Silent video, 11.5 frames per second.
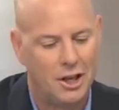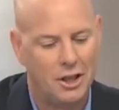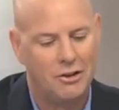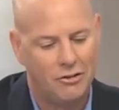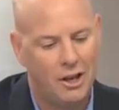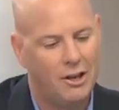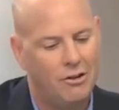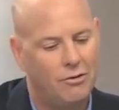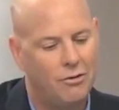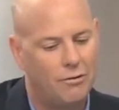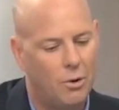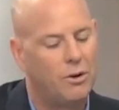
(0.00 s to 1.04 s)
this is
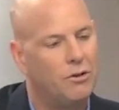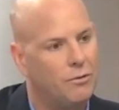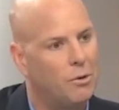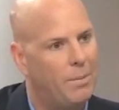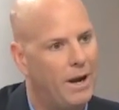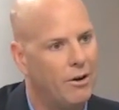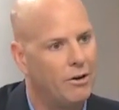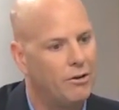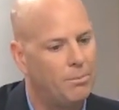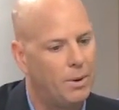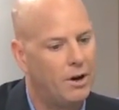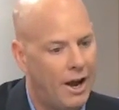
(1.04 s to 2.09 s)
focused for
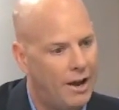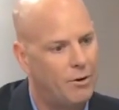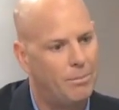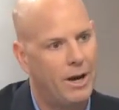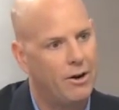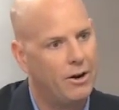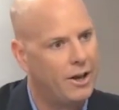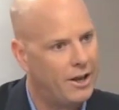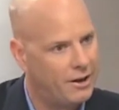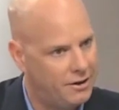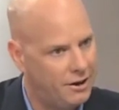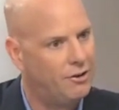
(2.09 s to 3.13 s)
parents, but I have a parent
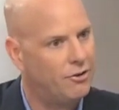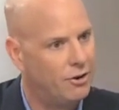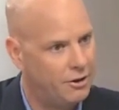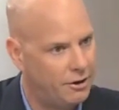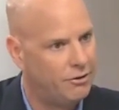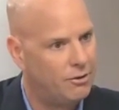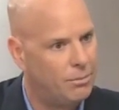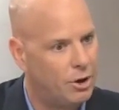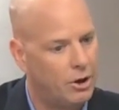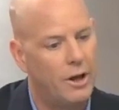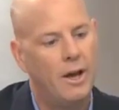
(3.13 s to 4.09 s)
and a teacher edition book.